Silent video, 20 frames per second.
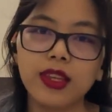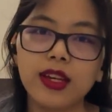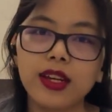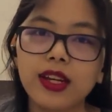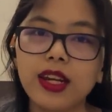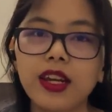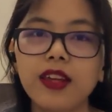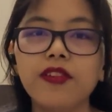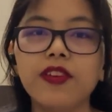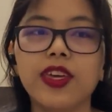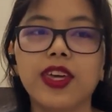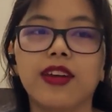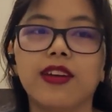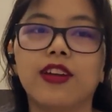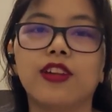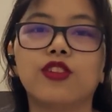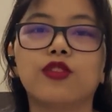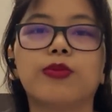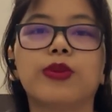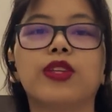living
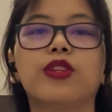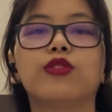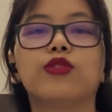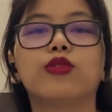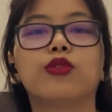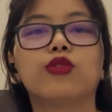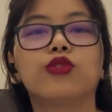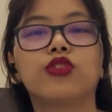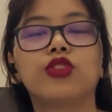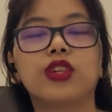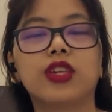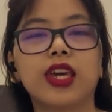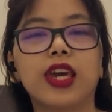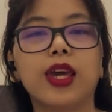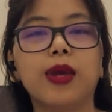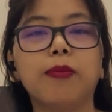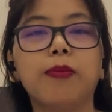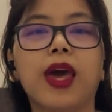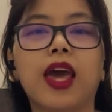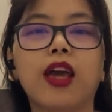arrangements. So she
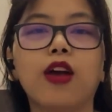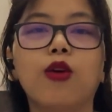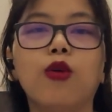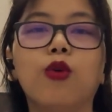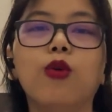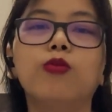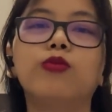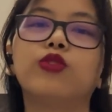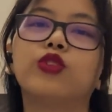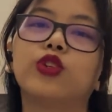came back home,